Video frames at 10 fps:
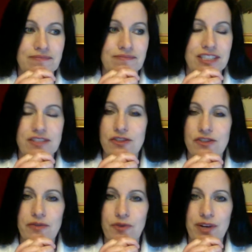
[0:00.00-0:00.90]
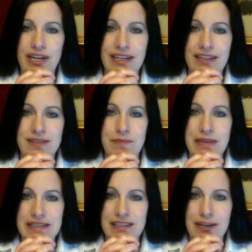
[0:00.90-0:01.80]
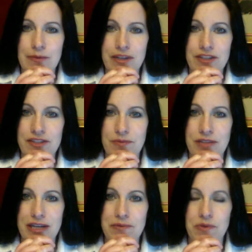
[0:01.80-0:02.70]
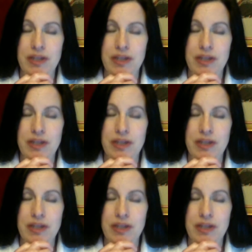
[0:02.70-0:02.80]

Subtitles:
It's so freeing. It's amazing how much sometimes